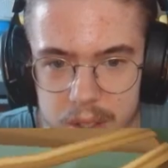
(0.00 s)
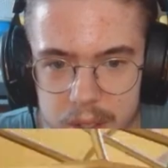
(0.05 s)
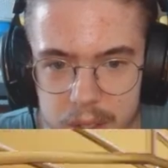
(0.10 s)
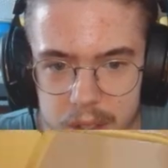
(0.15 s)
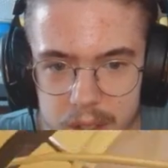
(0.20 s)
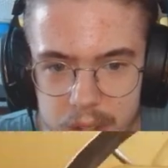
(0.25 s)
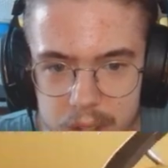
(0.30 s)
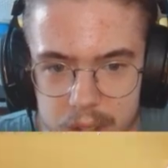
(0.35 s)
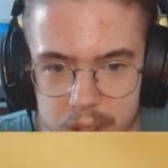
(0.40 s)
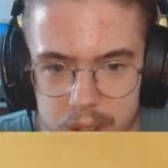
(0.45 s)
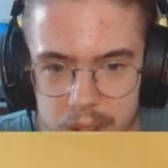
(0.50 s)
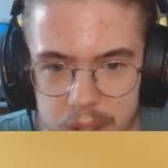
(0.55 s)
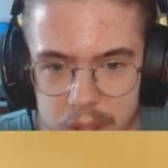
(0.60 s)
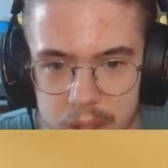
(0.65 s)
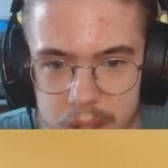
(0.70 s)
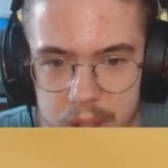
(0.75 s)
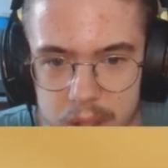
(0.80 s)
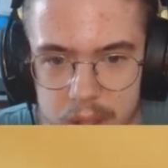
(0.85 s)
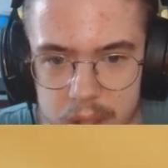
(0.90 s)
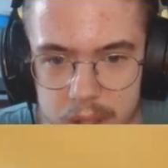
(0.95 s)

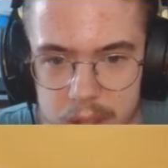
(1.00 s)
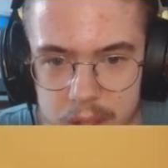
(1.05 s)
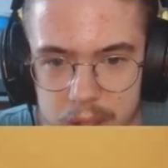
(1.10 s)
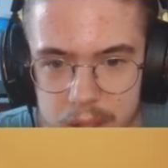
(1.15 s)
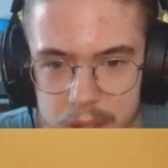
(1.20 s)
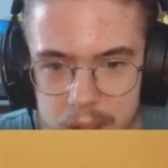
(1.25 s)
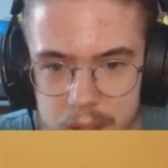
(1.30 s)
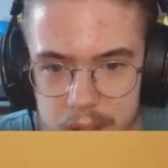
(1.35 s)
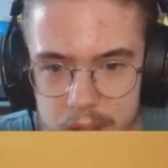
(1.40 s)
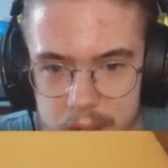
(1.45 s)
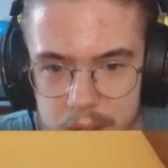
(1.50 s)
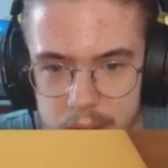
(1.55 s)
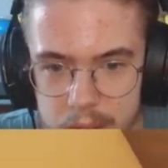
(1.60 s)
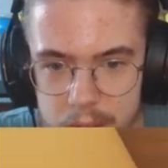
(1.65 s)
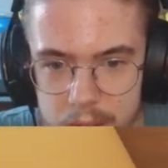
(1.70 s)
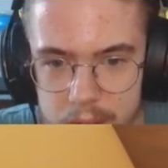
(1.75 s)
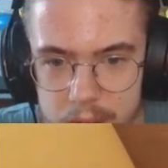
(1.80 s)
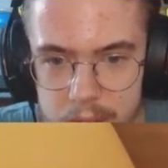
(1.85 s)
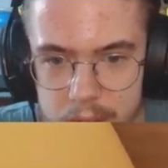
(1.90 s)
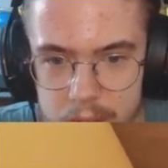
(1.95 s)

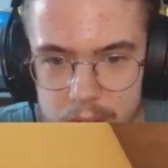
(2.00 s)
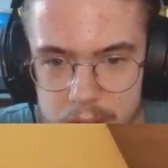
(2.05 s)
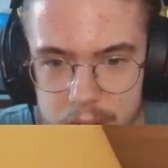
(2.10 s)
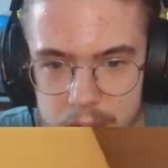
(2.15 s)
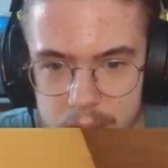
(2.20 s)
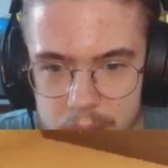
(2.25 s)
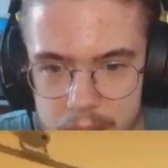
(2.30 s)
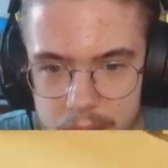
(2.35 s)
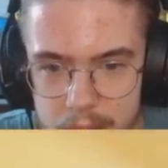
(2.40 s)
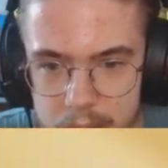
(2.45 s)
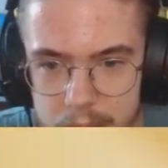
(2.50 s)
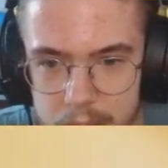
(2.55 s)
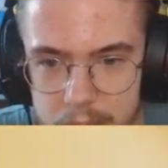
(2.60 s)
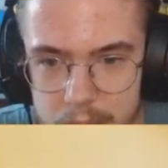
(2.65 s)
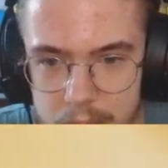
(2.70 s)
(silence)